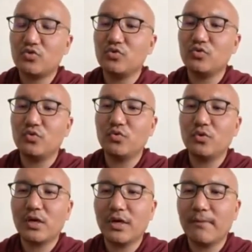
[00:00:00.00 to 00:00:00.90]
to
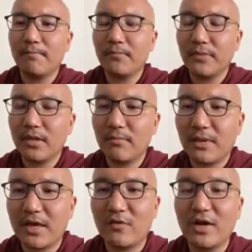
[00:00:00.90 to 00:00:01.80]
um,
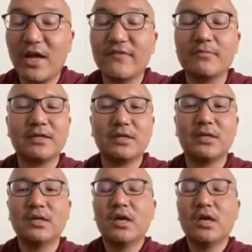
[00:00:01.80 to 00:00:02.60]
make our lives better.